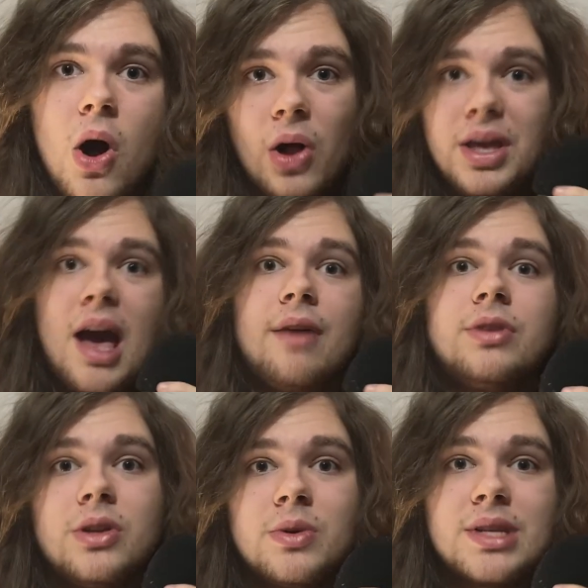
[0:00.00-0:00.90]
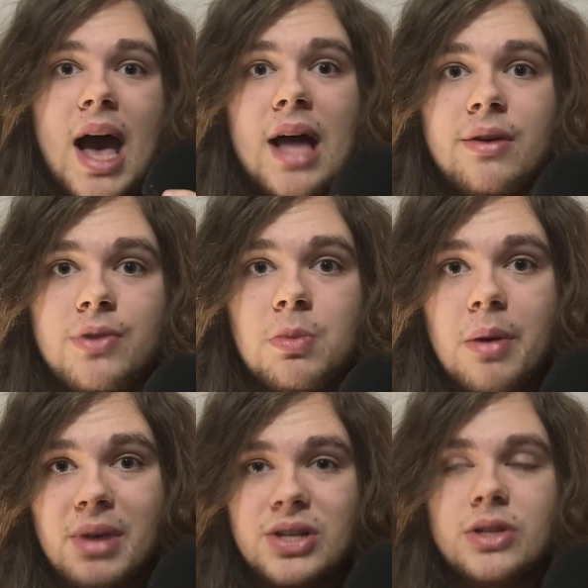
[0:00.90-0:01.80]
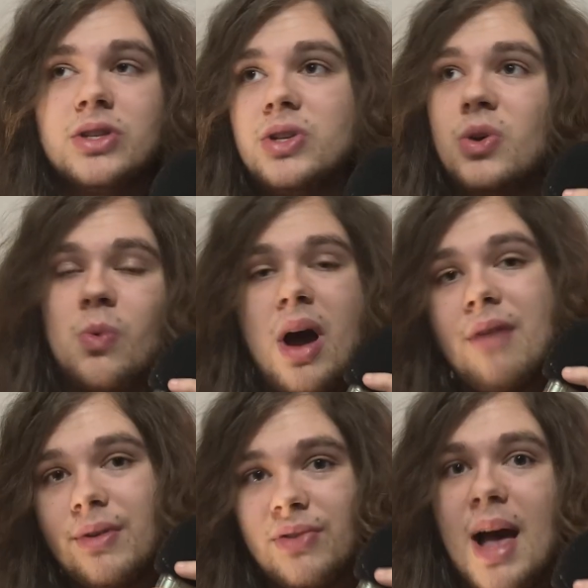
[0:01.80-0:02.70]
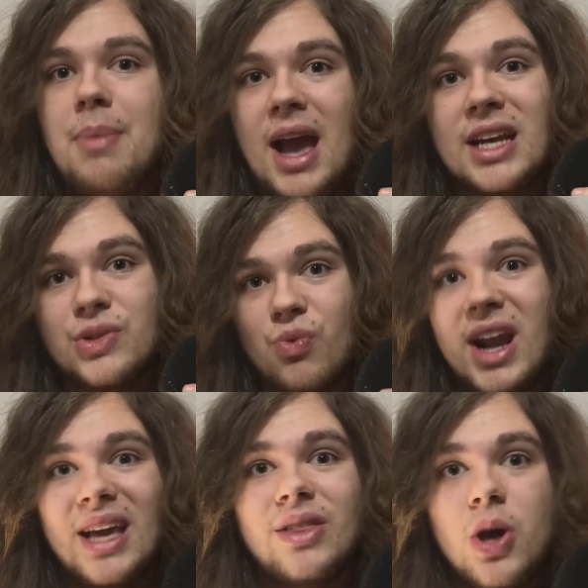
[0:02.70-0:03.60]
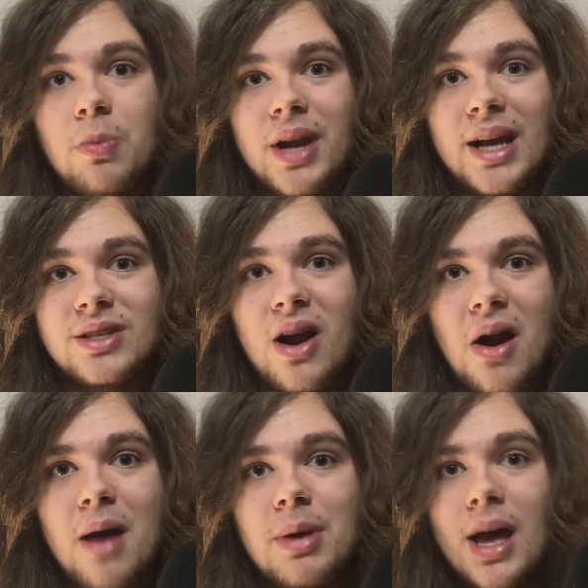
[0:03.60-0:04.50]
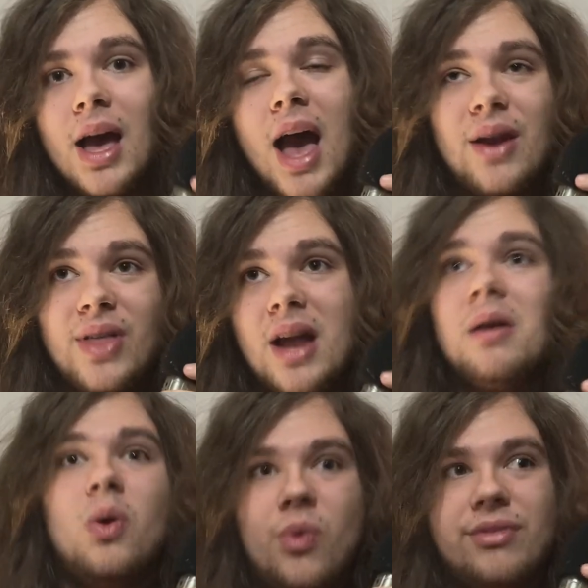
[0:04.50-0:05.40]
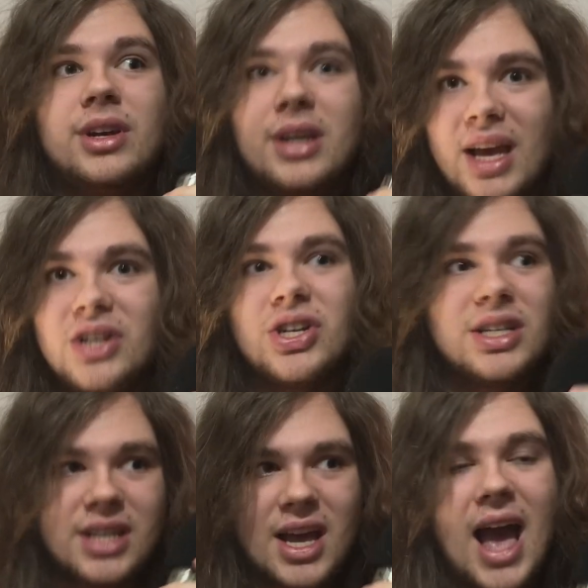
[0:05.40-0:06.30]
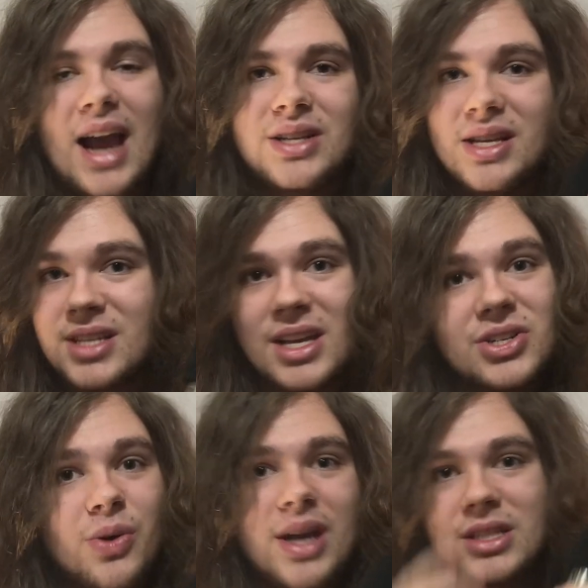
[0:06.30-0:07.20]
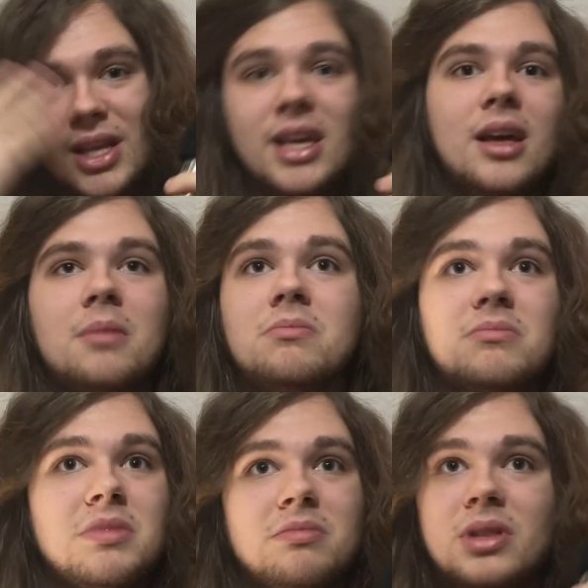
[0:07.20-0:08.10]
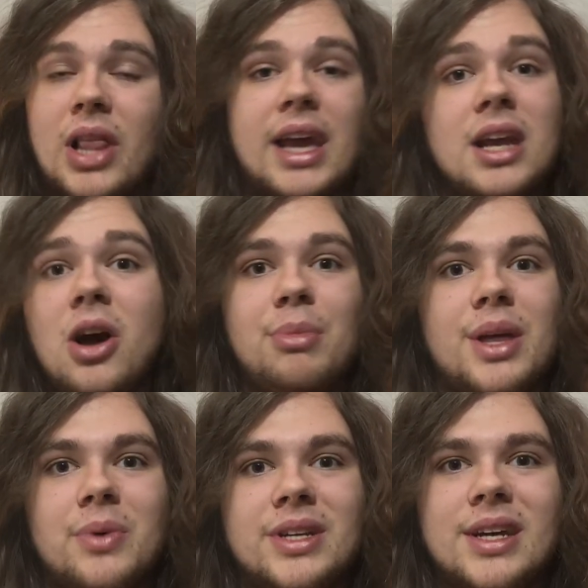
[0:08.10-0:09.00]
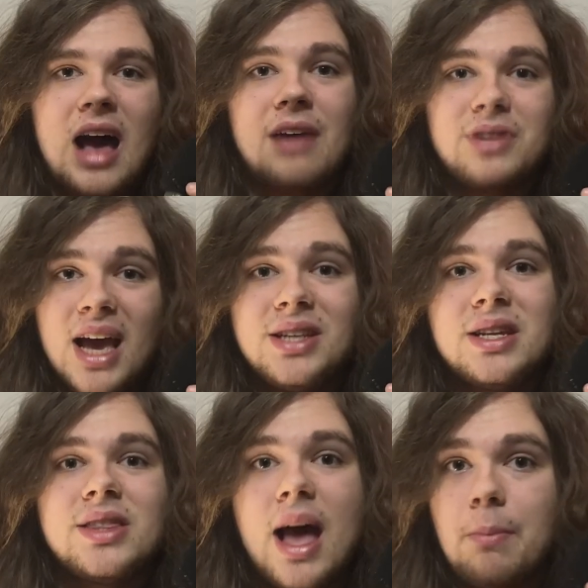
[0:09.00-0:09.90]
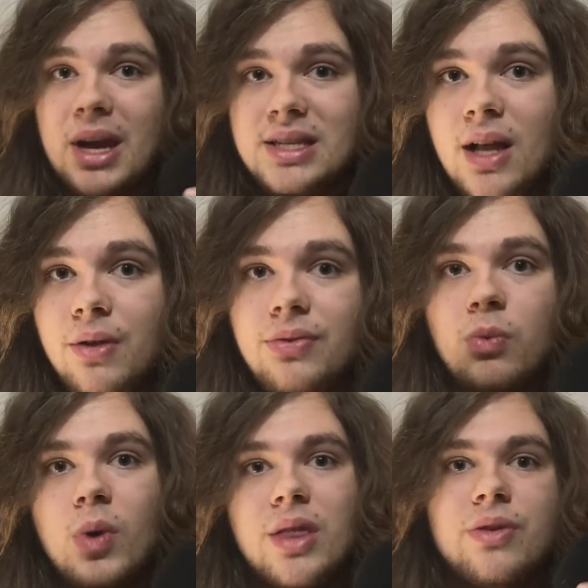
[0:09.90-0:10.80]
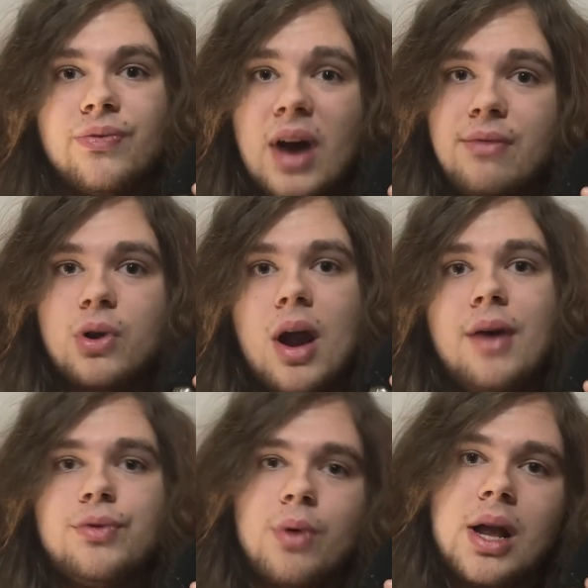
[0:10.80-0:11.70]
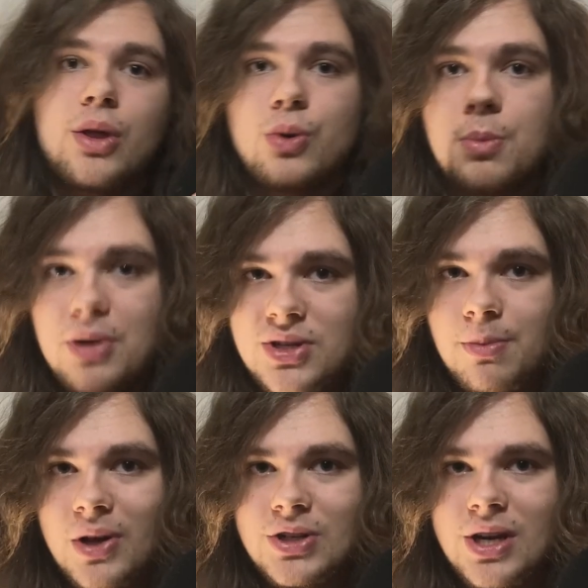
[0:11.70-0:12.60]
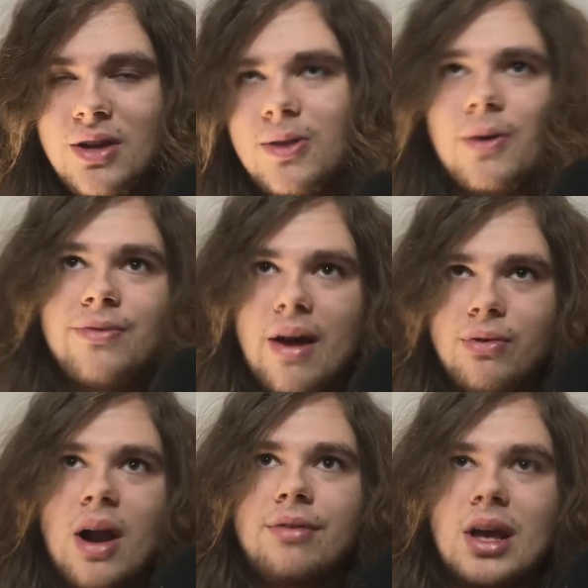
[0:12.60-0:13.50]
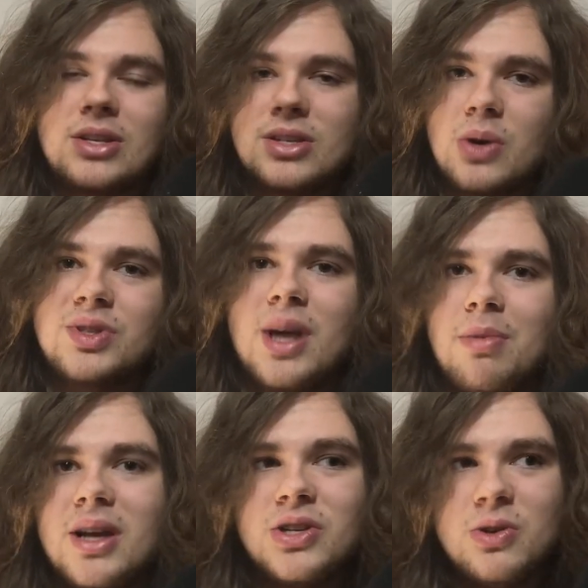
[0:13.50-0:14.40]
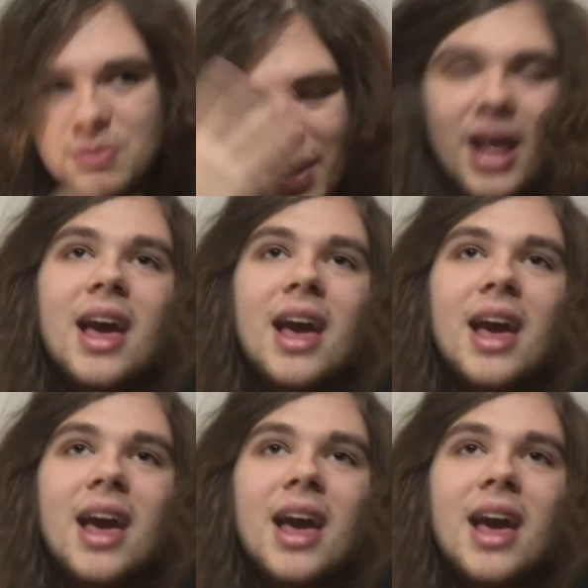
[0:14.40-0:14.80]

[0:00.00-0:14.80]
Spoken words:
All you have to do is add a few permissions to whatever Flatpak is running the OpenXR app, and then WiVRn can just access it directly like it normally would. I've tested that myself with Vivecraft running through Prism Launcher, though Vivecraft has its own separate issues, but